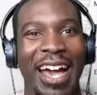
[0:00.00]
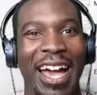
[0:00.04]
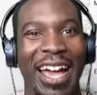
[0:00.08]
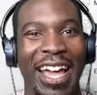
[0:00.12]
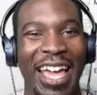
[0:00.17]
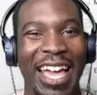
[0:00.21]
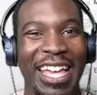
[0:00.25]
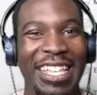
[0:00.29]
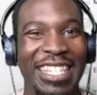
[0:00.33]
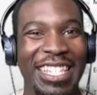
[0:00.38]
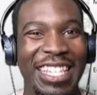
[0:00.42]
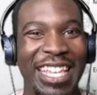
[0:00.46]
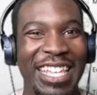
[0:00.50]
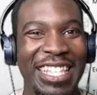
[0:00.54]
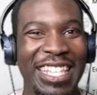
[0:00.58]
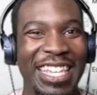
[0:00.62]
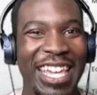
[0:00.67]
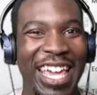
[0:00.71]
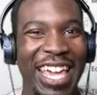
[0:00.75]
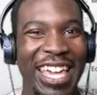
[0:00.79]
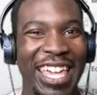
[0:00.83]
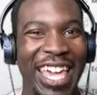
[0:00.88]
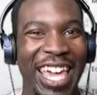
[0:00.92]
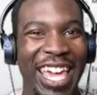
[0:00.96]
Hi guys, it's
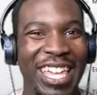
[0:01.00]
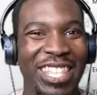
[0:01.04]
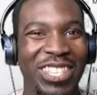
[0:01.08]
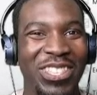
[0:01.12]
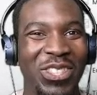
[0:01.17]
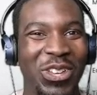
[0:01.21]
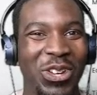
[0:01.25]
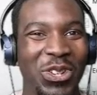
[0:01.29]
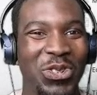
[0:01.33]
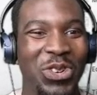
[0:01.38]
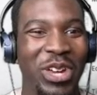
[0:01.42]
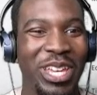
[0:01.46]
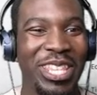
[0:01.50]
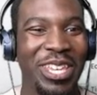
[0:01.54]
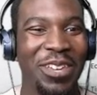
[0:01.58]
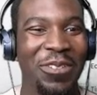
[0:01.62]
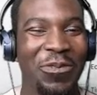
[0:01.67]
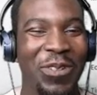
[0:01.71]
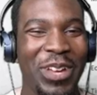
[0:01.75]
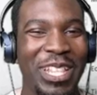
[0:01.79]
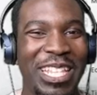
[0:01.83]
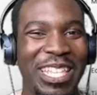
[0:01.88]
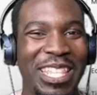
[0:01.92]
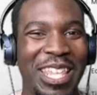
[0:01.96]
Any, aka the NocTrader, your
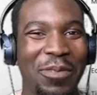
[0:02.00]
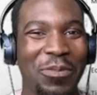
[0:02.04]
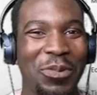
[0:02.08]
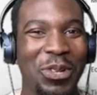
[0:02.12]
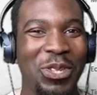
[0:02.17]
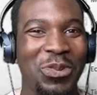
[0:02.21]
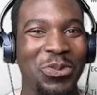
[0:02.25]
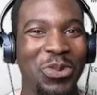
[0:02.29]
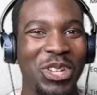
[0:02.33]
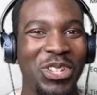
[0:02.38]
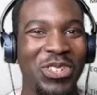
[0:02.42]
friendly neighborhood